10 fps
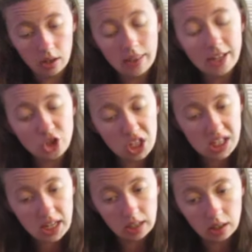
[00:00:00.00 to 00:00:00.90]
That's
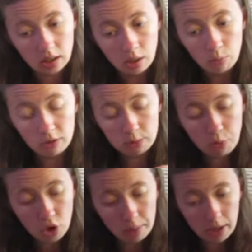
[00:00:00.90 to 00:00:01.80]
cheating. We've
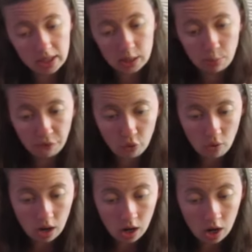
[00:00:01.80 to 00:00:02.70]
spoke about this
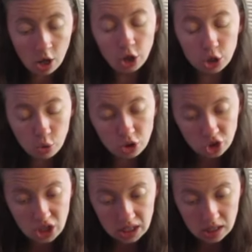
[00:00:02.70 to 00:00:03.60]
before. You
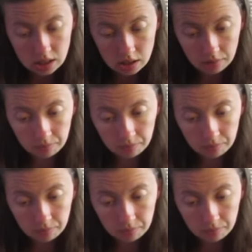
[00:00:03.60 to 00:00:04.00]
don't cheat.